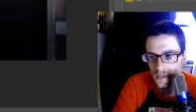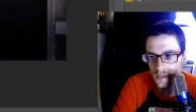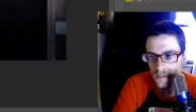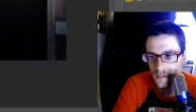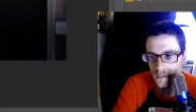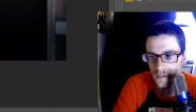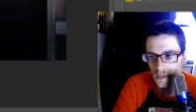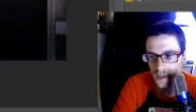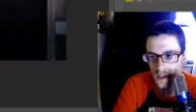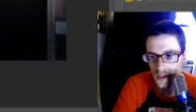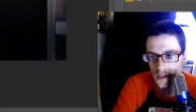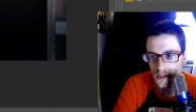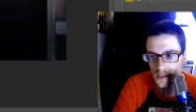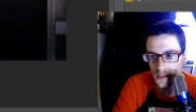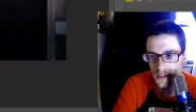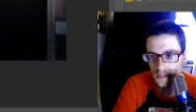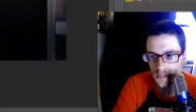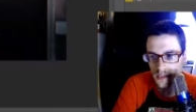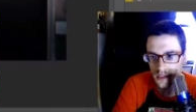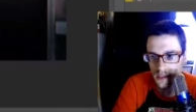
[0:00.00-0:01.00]
for the
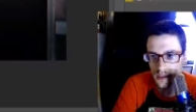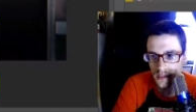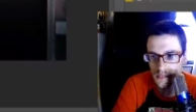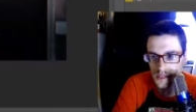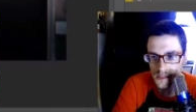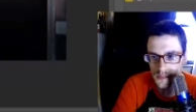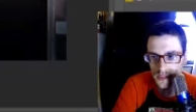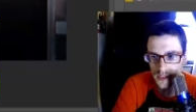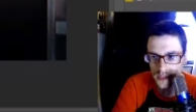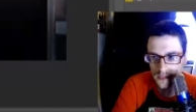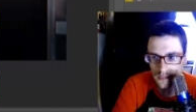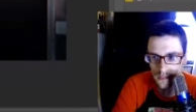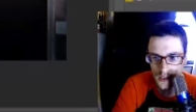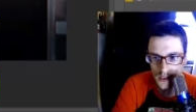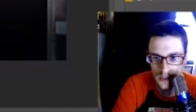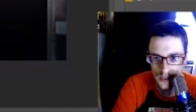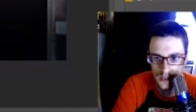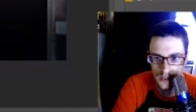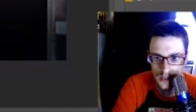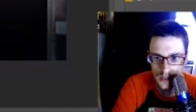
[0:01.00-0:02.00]
thumbnail I was making for the
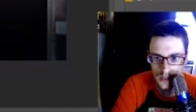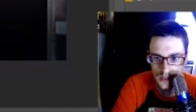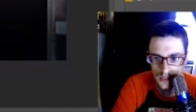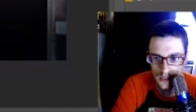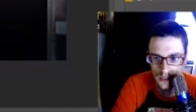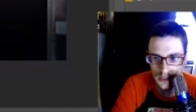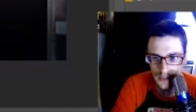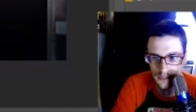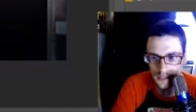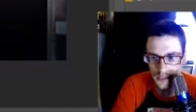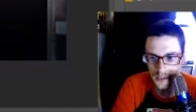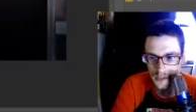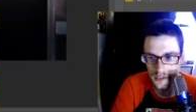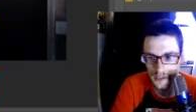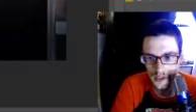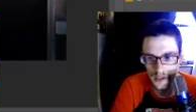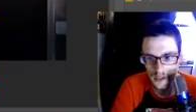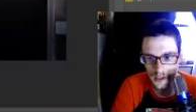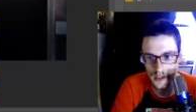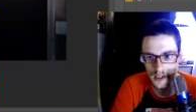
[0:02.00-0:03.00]
Grand Theft Auto
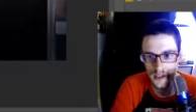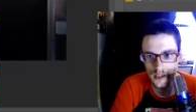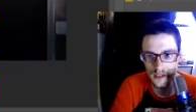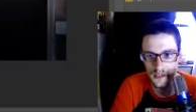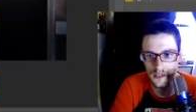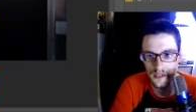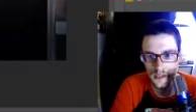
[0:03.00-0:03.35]
Online.